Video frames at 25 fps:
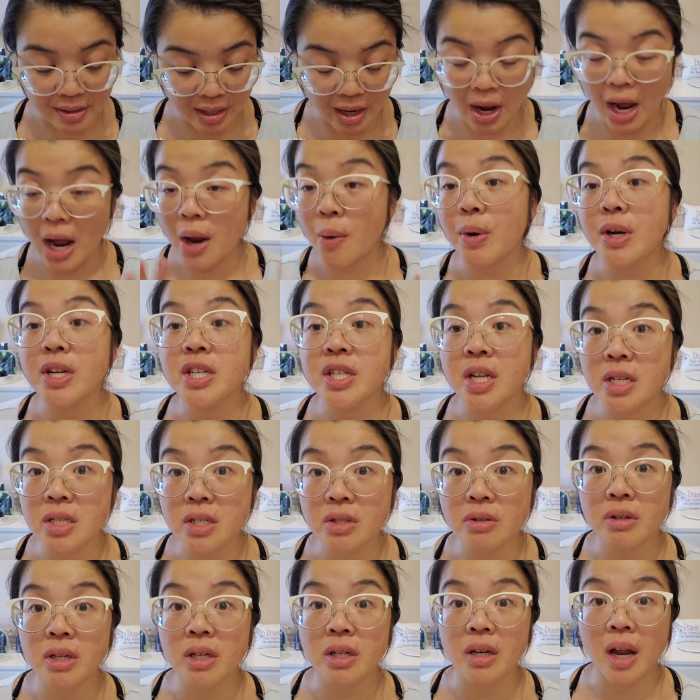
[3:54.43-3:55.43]
Now, I wear
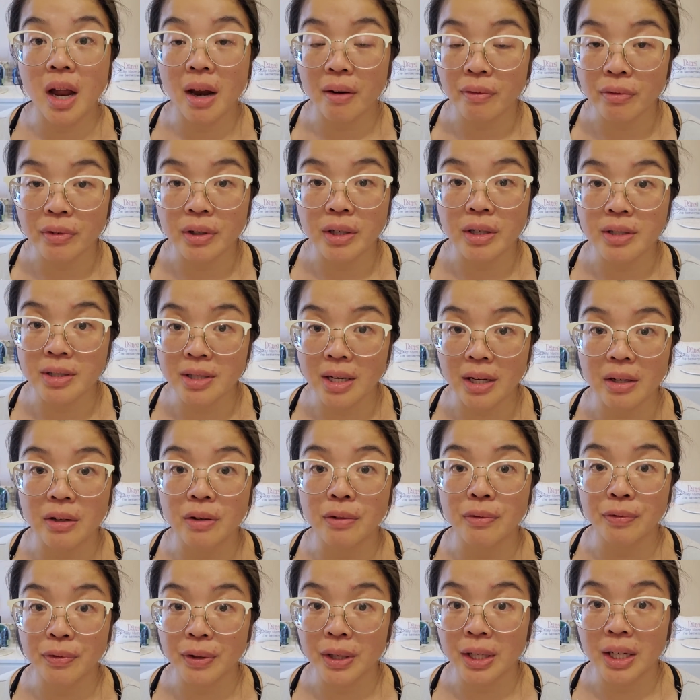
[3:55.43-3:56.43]
sunscreen every single
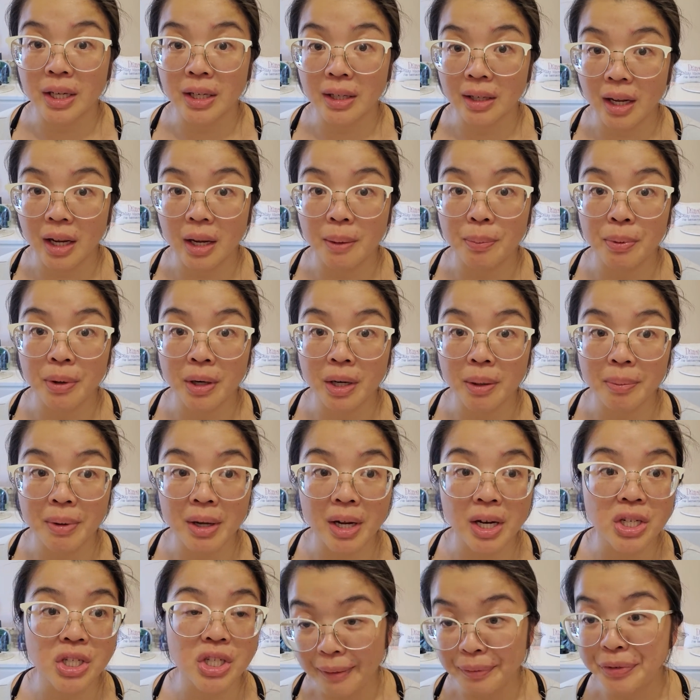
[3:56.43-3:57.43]
freaking day, pretty
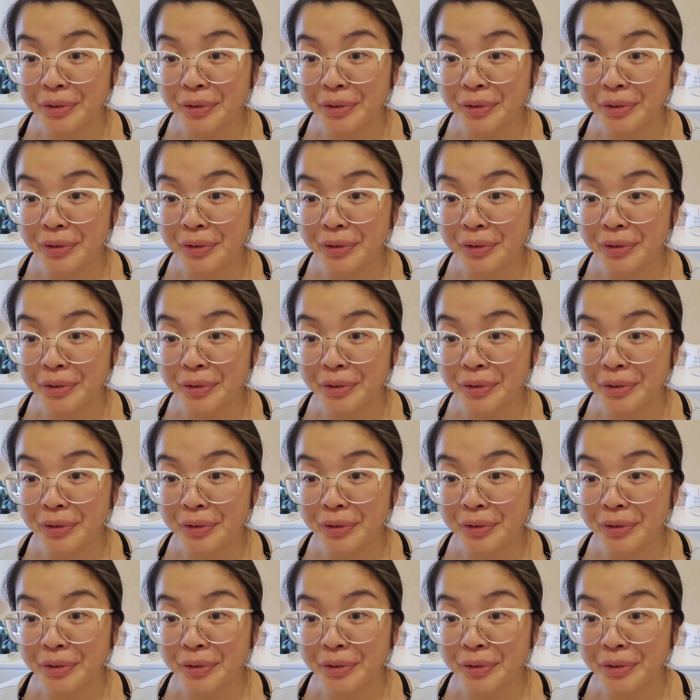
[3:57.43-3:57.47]
much.